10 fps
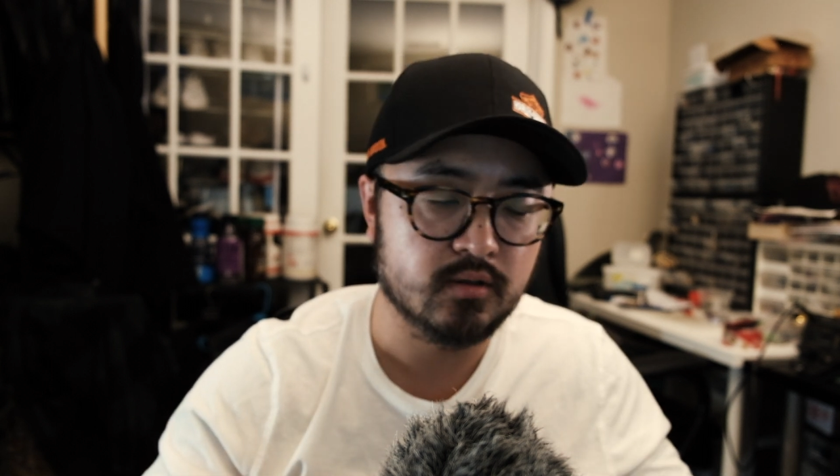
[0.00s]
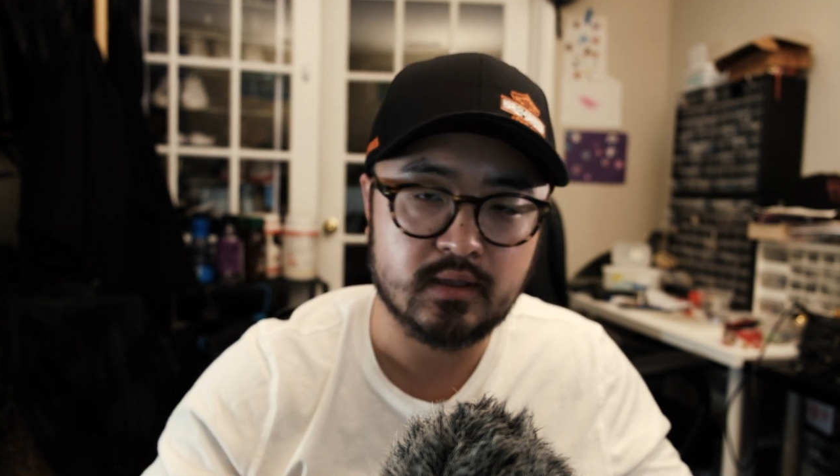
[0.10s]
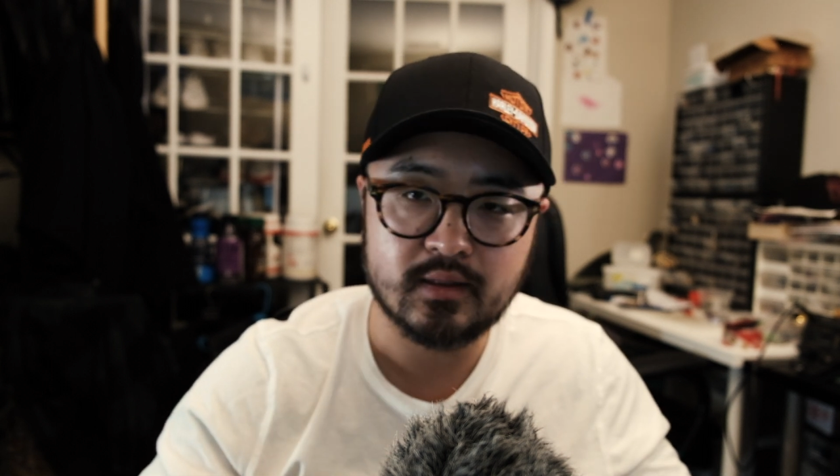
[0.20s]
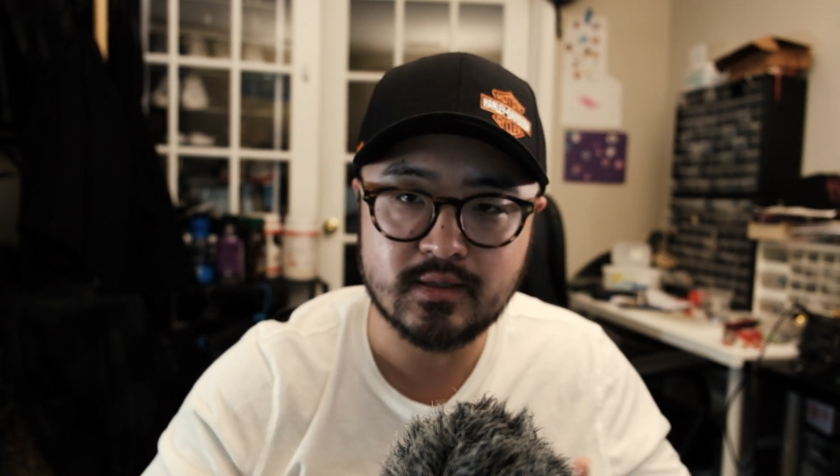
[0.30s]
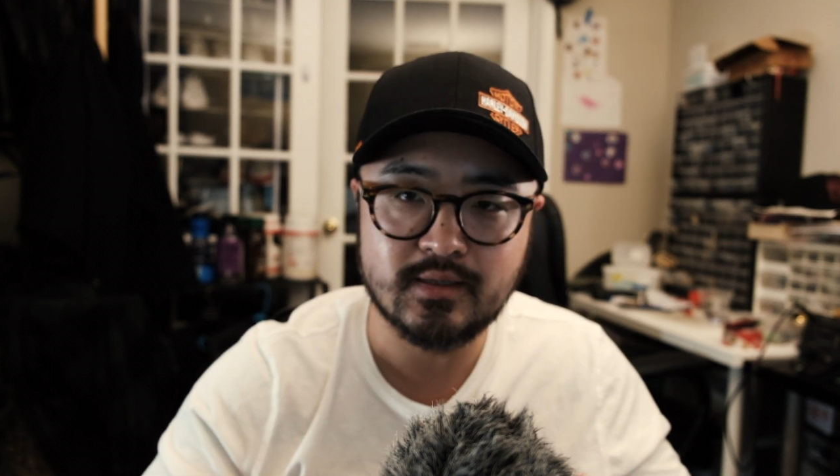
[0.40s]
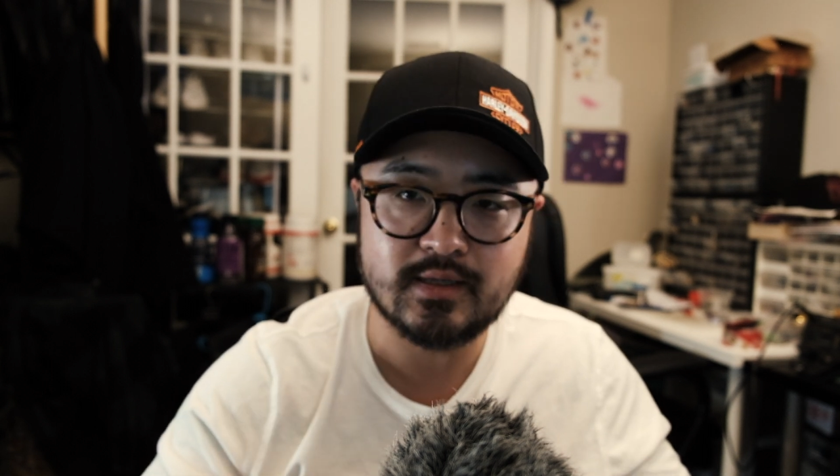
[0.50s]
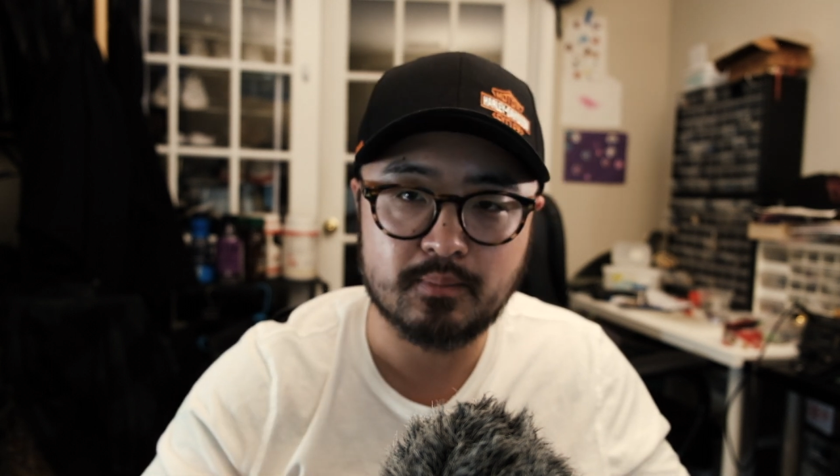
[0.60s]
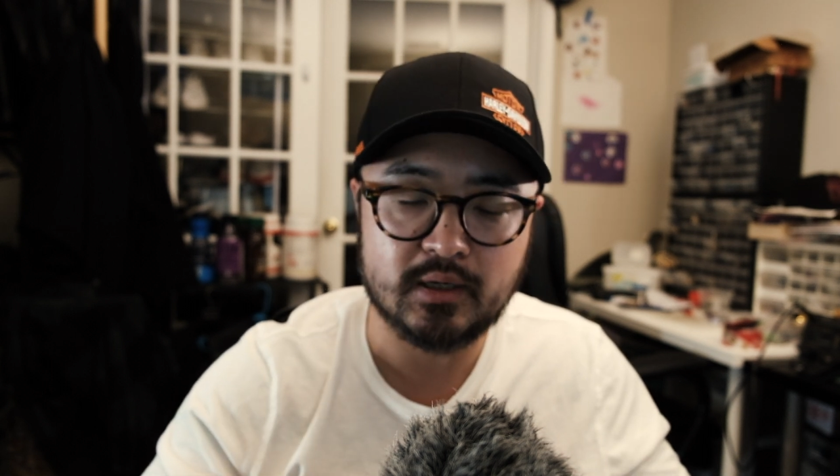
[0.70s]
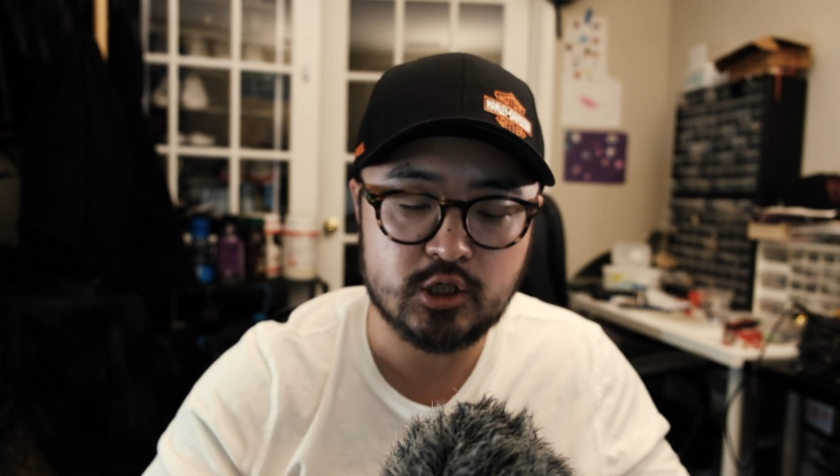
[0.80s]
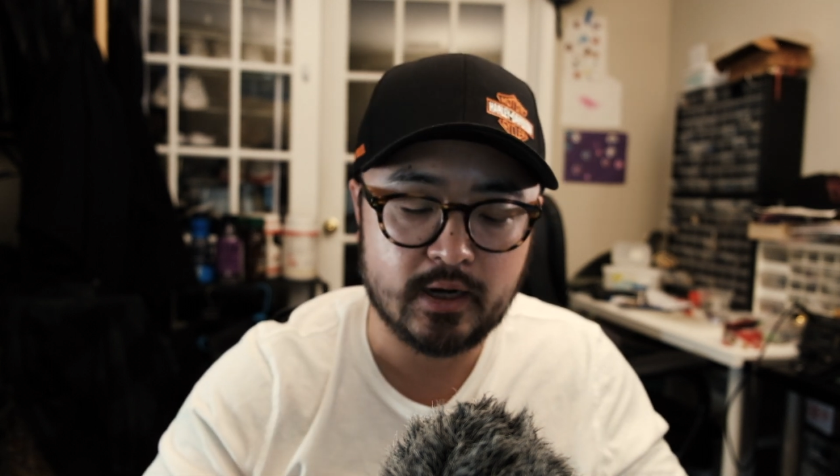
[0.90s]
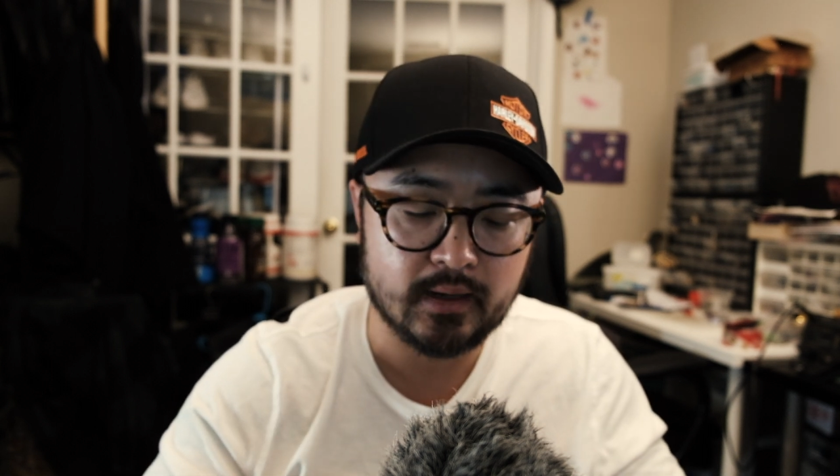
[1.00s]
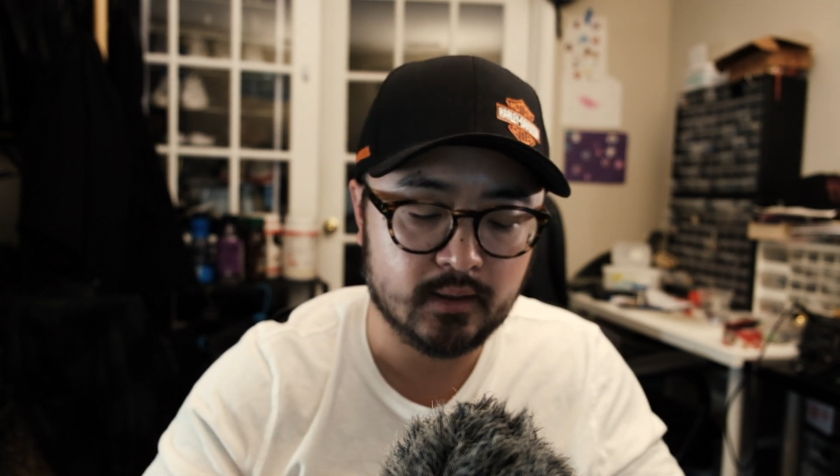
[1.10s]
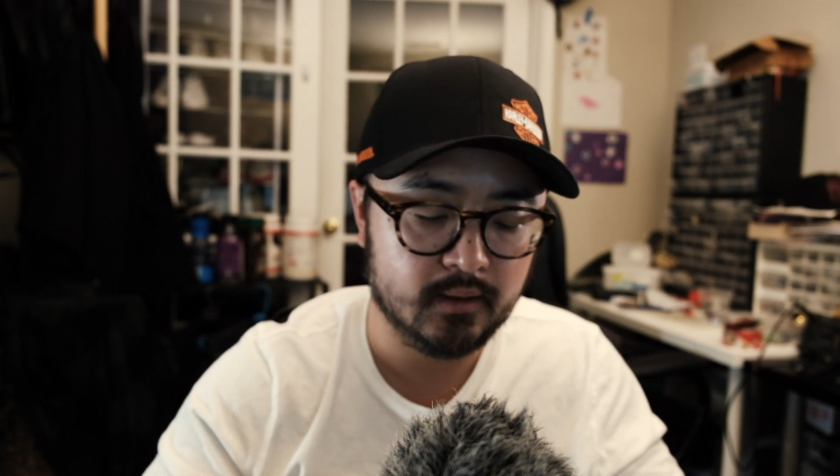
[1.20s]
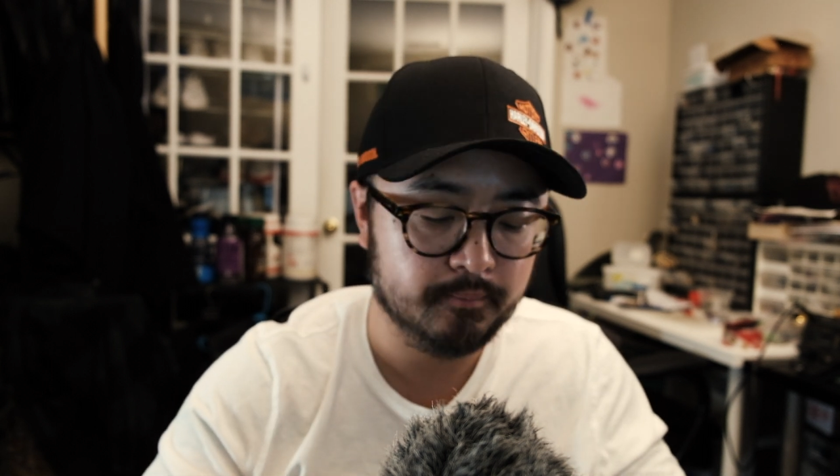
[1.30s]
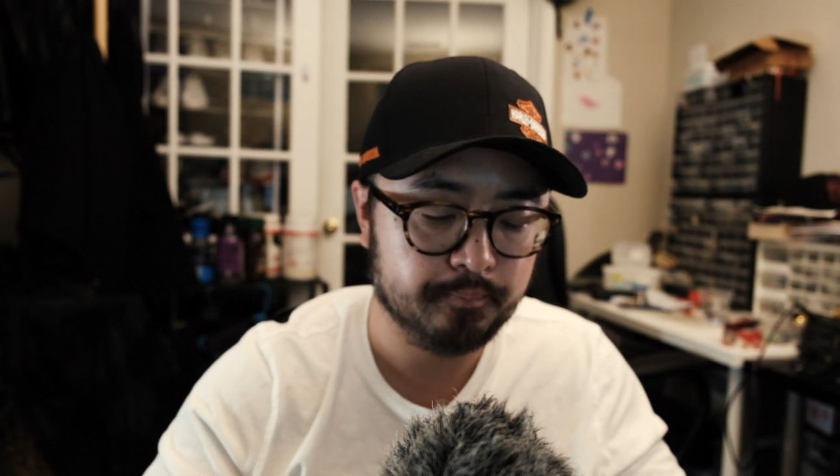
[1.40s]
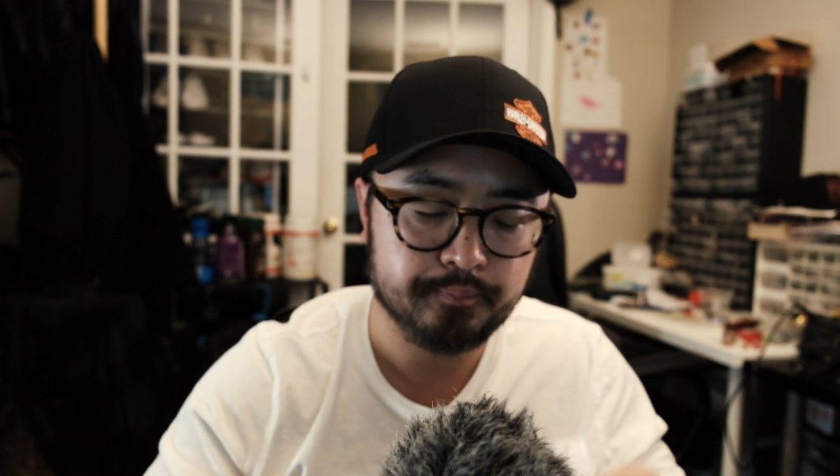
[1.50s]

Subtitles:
stick this inside my jacket